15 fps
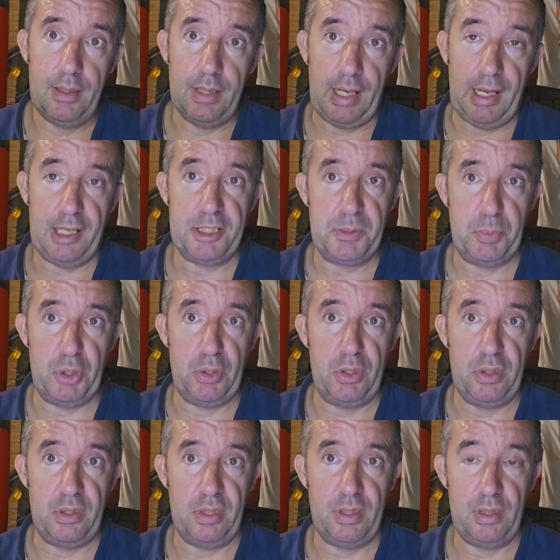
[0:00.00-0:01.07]
The
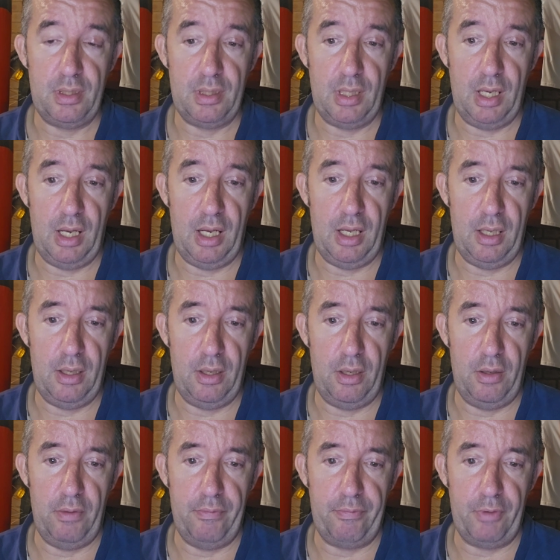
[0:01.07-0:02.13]
husband
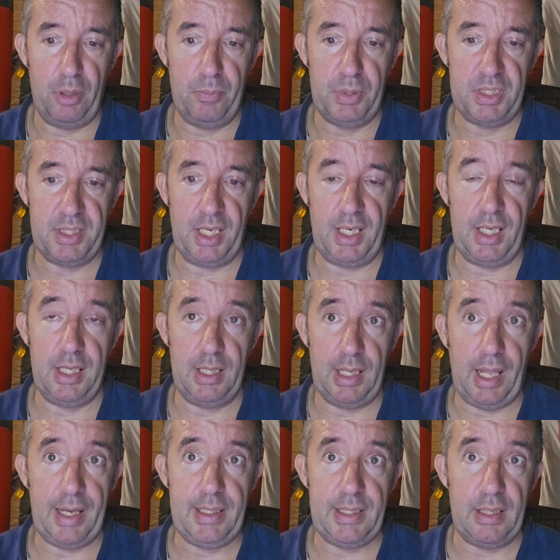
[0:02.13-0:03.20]
of a particular
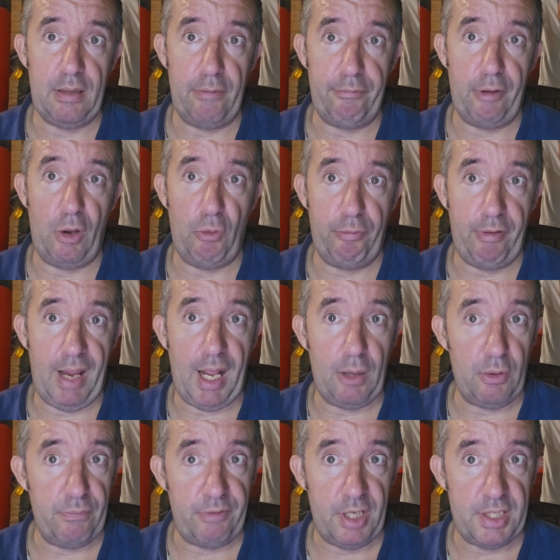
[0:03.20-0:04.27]
lady that fell
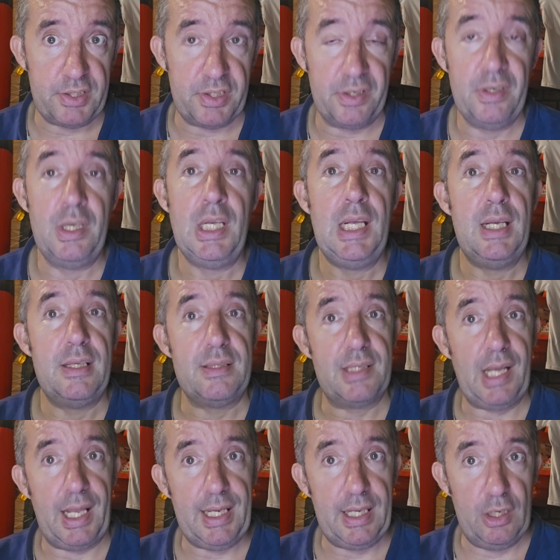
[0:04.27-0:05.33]
foul of this has
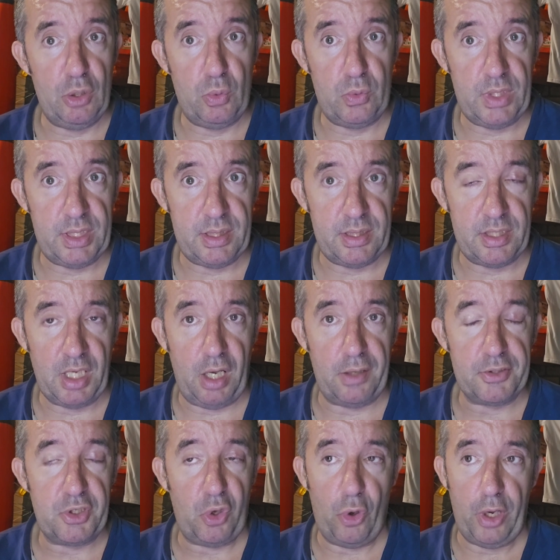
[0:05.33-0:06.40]
taken Aldi to
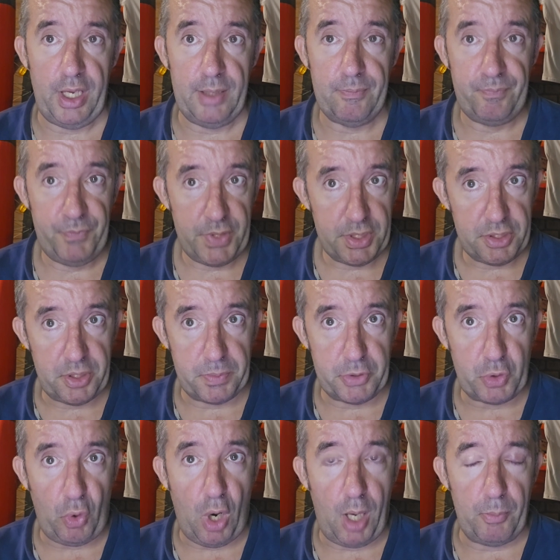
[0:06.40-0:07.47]
task on it.
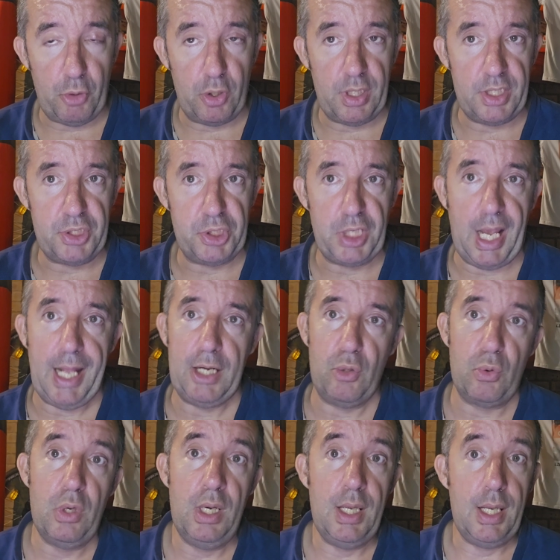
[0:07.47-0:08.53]
Subscriber of this
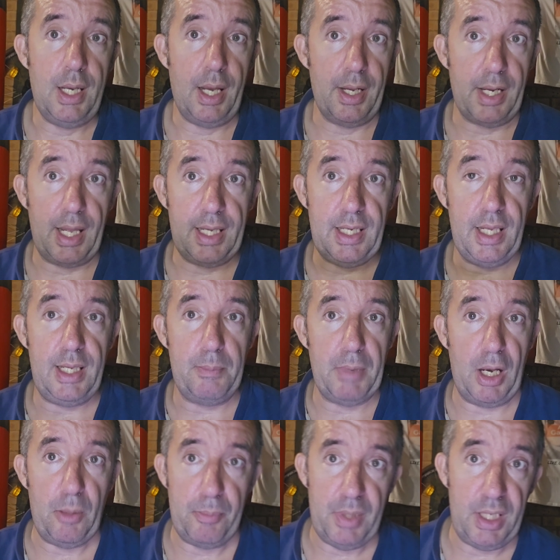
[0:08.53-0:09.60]
channel, and they
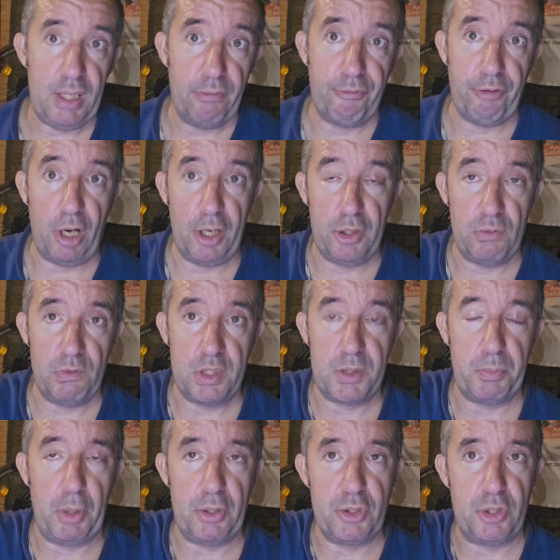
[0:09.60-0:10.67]
emailed me the final
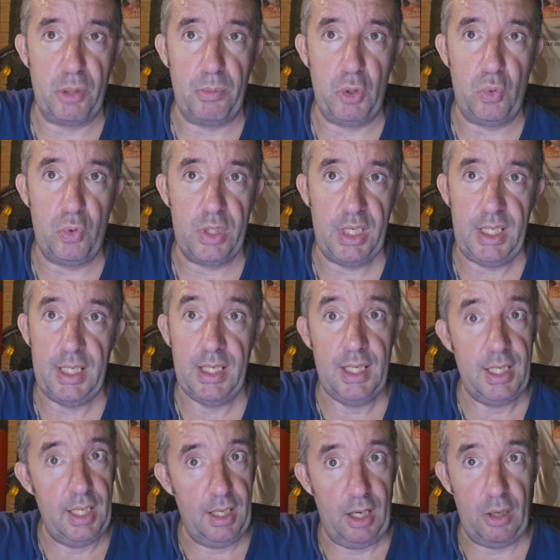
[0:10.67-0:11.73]
response from Aldi.
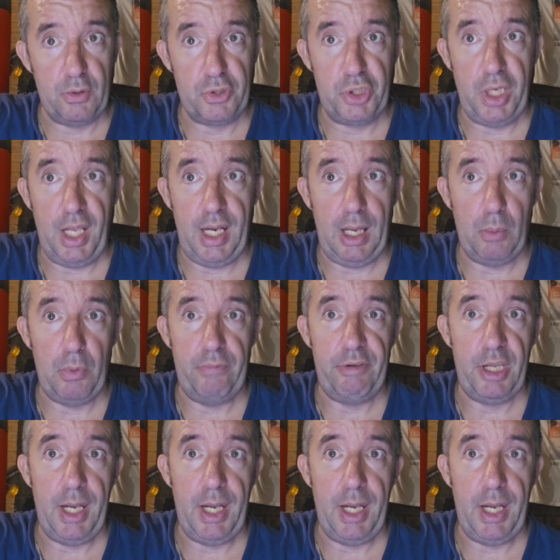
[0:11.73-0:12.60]
I'll share that with